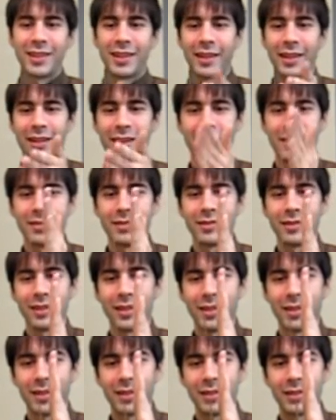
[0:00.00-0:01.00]
and
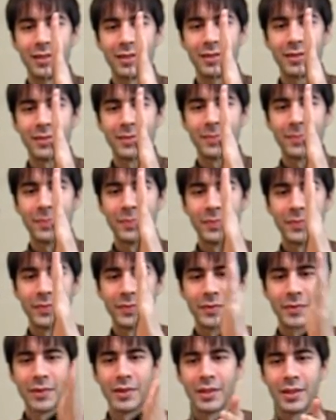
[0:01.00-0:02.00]
a
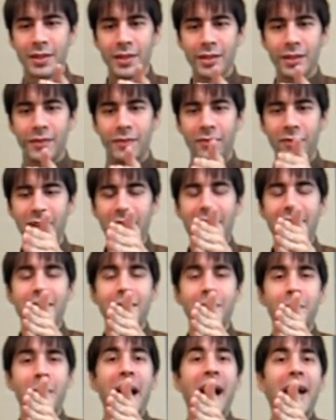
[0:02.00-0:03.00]

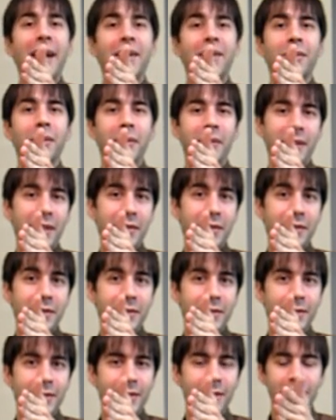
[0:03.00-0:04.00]
flat back on the other.